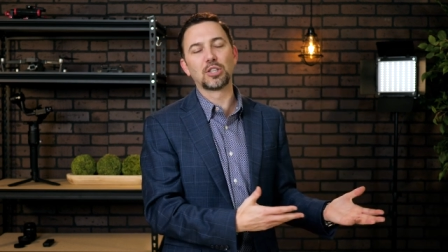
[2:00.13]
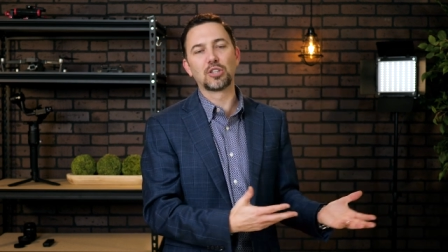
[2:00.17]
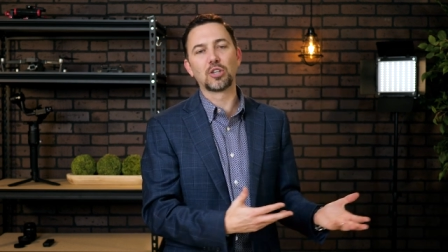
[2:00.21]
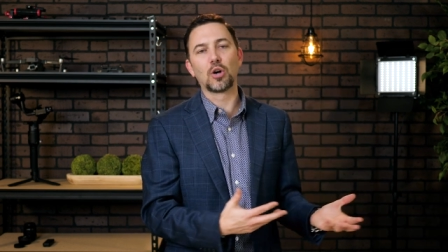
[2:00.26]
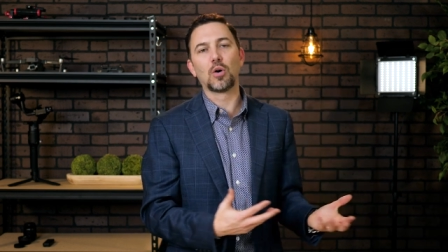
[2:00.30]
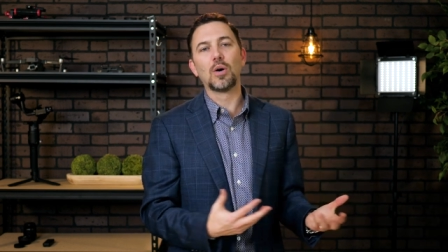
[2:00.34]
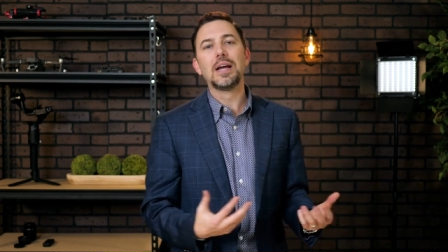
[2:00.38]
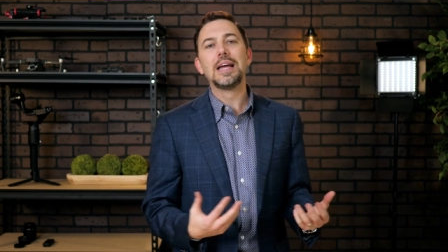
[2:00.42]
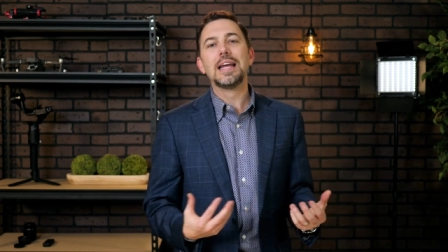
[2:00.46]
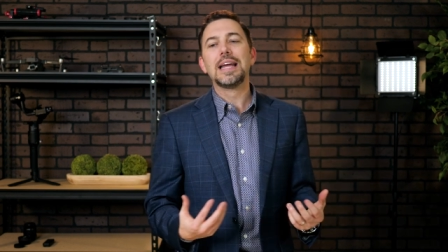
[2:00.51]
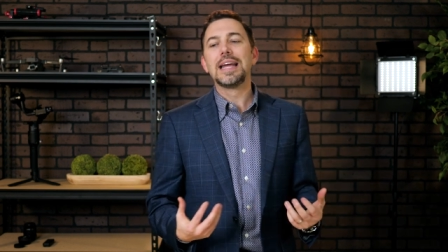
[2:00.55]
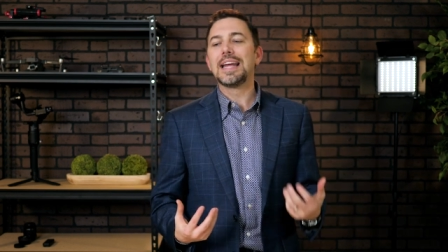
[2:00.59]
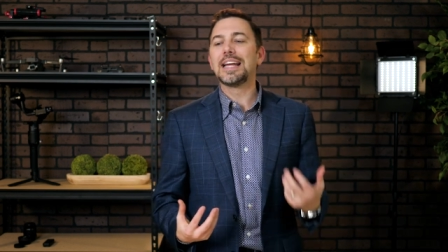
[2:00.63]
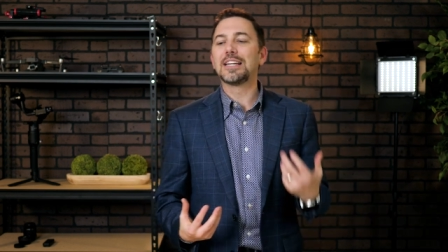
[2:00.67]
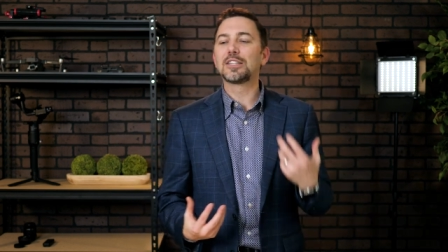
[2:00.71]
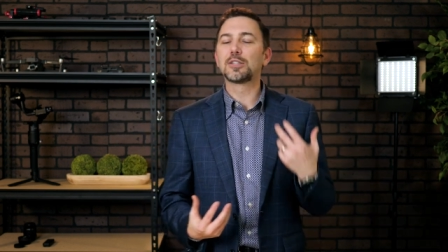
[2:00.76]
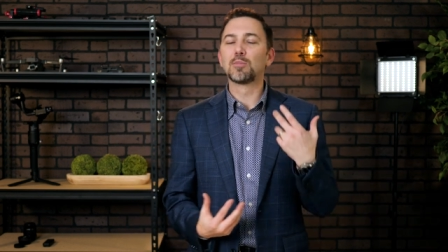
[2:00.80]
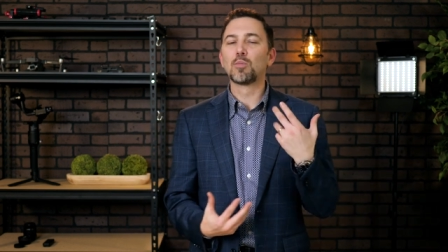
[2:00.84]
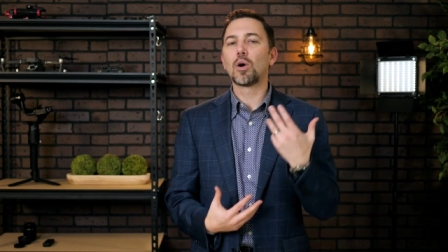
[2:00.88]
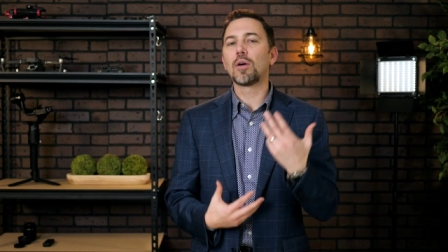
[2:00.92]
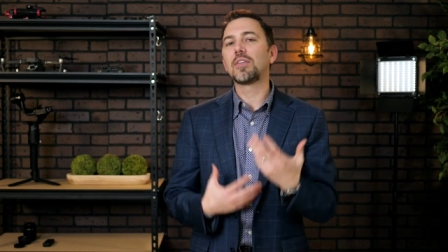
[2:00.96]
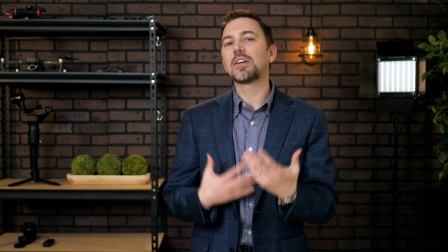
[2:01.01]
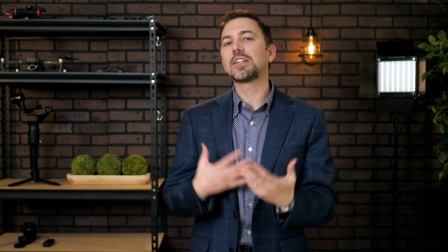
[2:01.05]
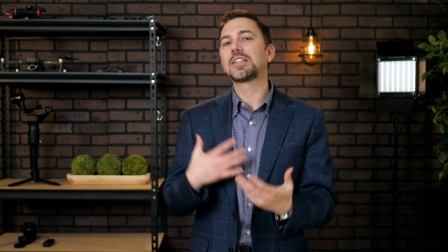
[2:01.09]
So it's
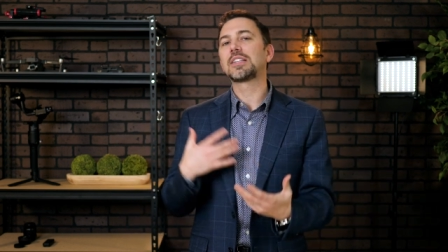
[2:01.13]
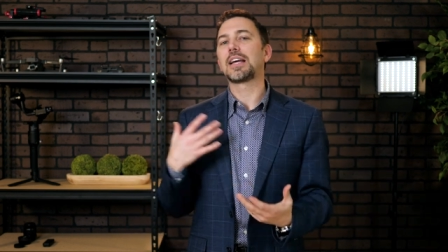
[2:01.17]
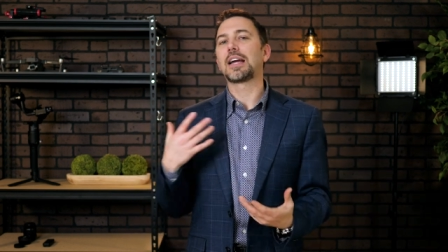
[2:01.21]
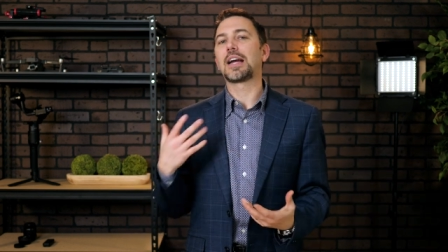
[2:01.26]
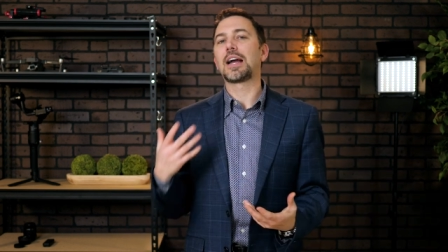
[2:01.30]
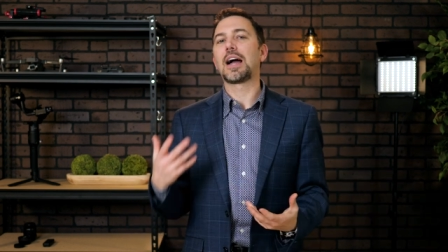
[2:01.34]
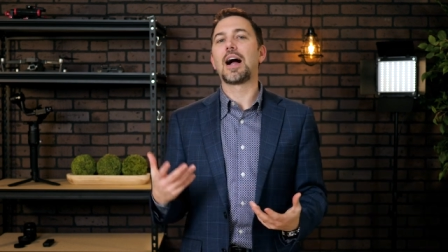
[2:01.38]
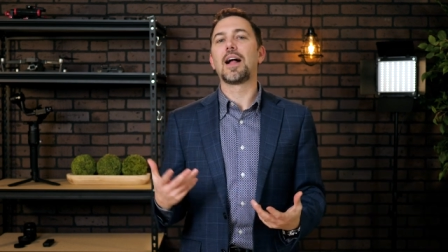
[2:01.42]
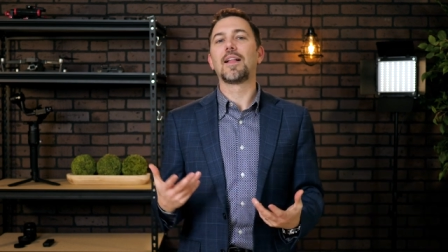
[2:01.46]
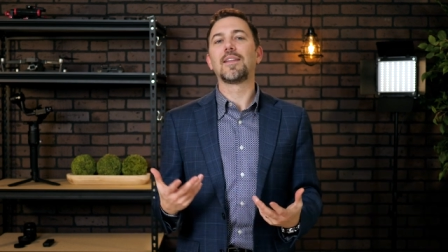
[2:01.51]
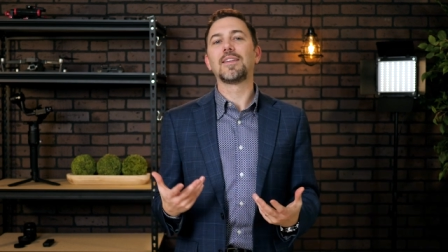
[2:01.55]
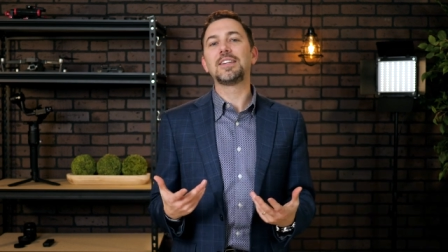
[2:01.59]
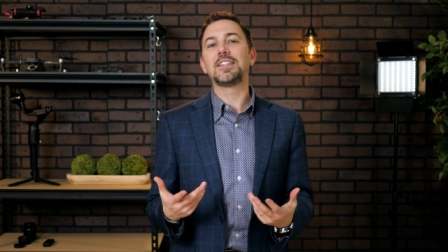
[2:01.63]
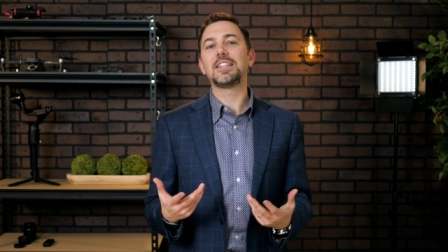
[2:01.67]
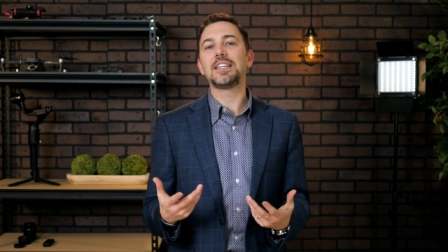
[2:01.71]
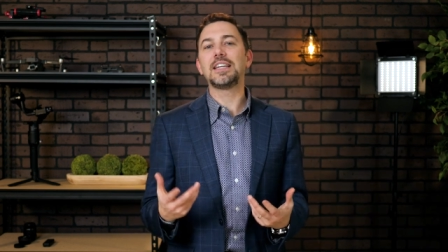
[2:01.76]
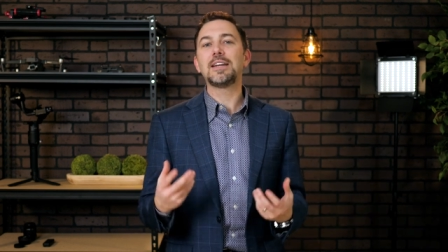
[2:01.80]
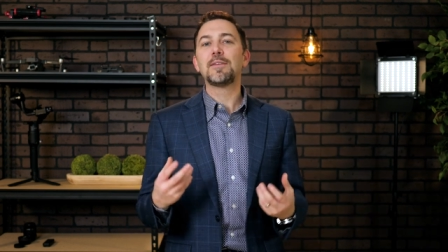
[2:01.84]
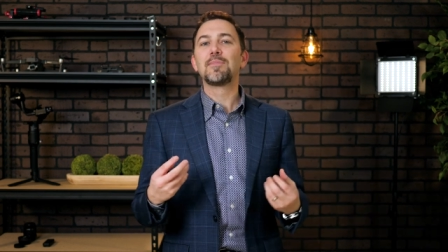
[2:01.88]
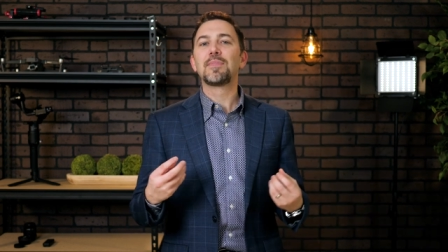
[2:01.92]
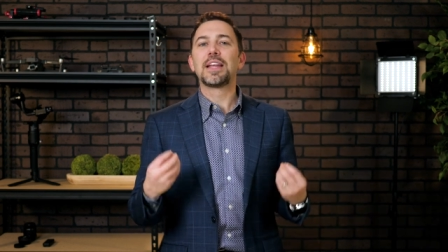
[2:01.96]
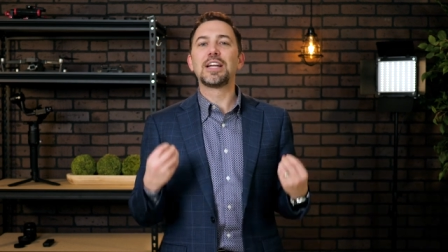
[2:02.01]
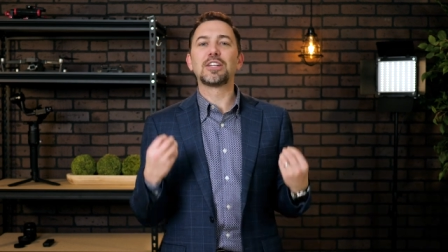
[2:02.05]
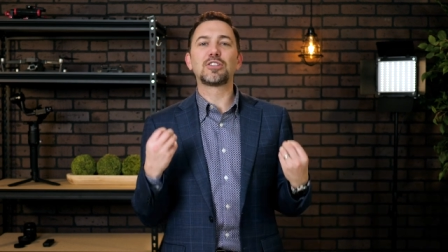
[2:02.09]
more of a
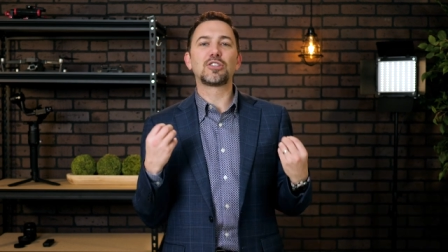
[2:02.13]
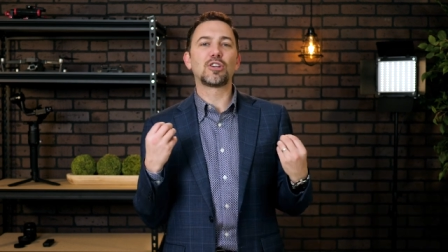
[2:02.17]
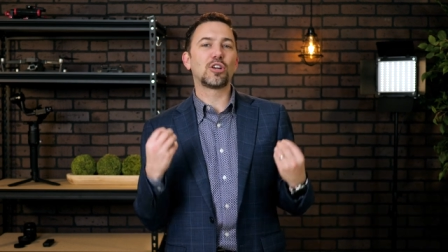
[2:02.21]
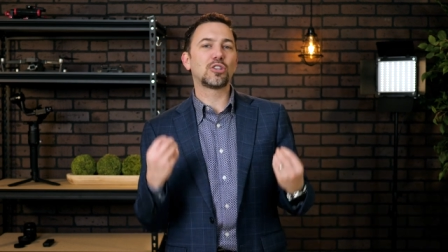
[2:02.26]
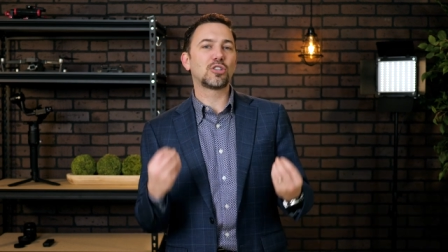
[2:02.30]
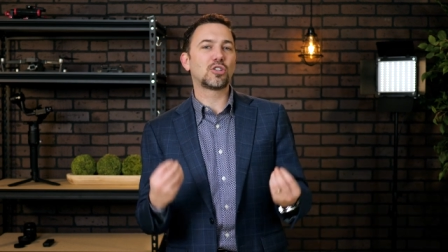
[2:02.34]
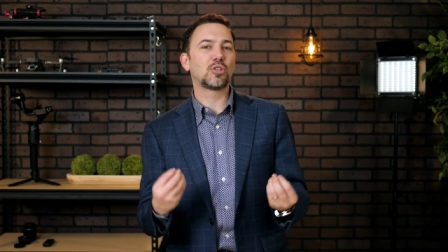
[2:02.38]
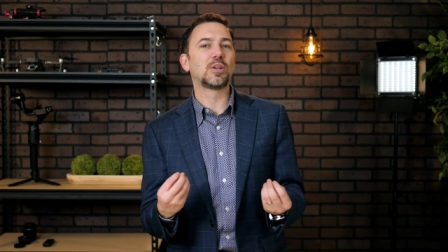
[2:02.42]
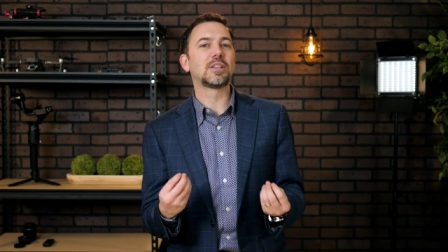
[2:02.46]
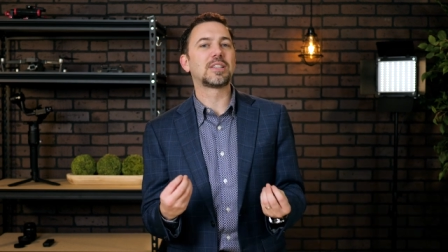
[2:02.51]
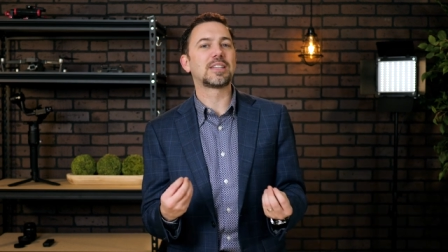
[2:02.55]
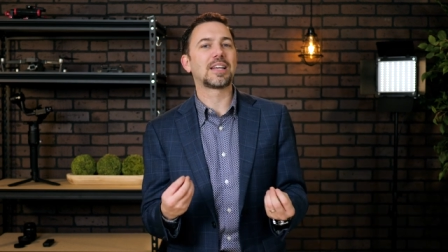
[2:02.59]
psychology. It's also a